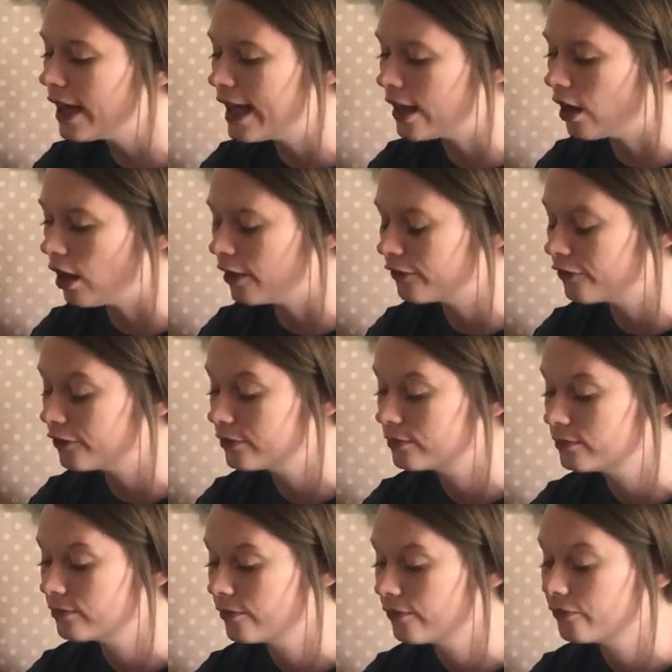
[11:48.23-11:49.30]
head off.
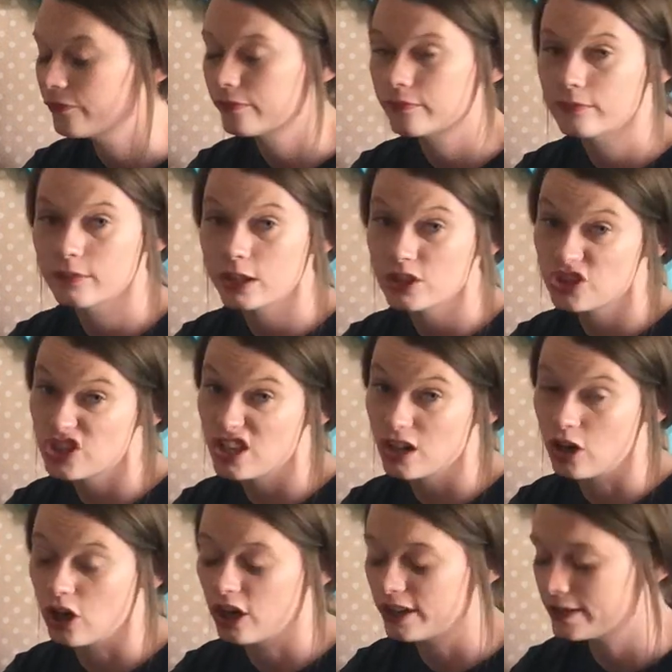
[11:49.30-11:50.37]
She
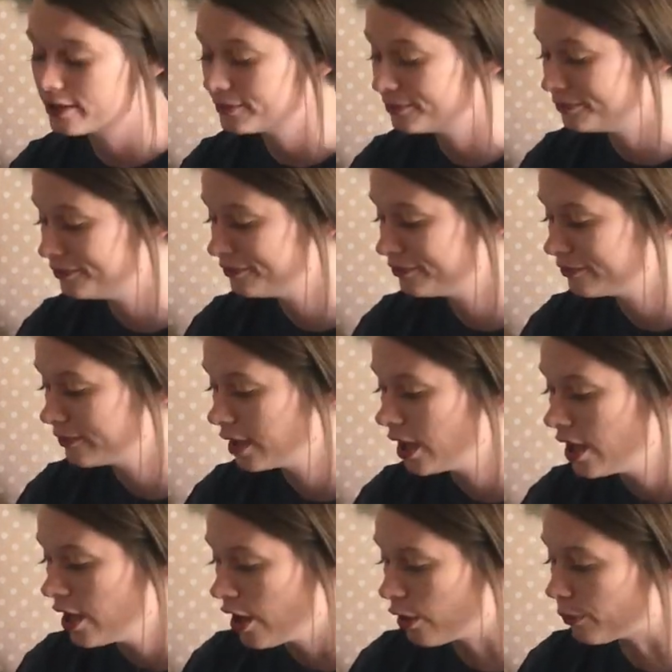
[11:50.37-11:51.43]
yawned.
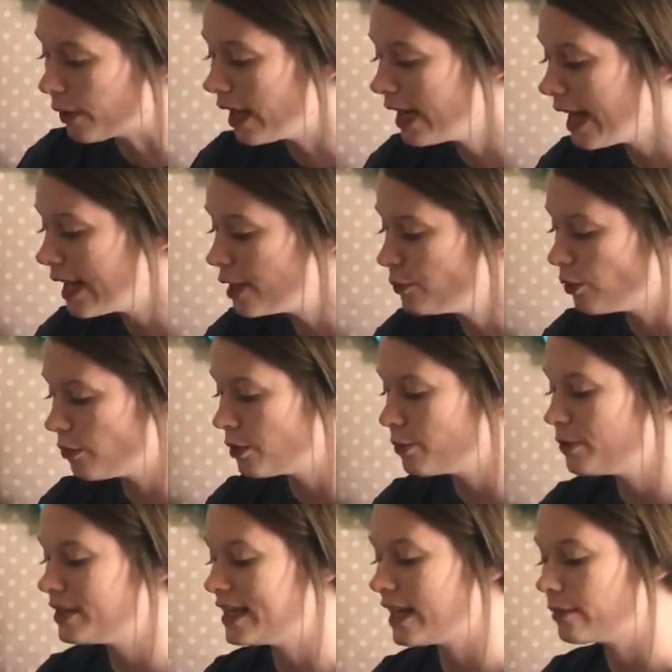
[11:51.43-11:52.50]
A red-headed woman
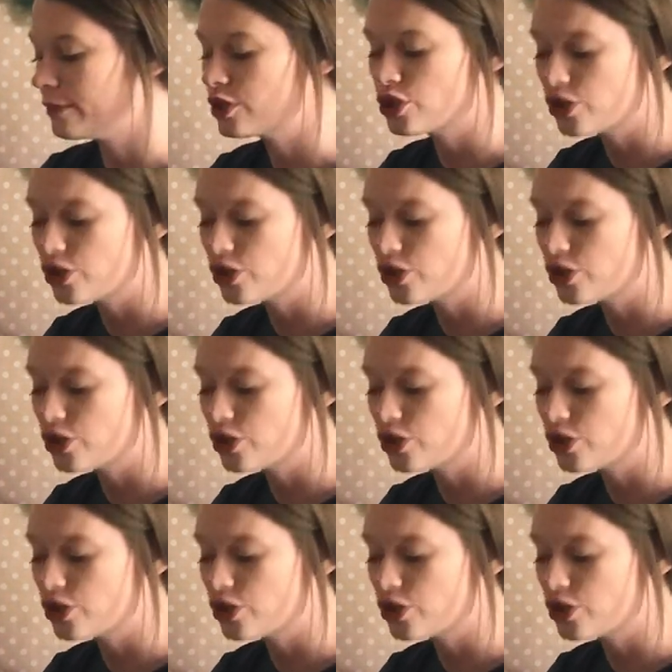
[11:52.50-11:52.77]
was there with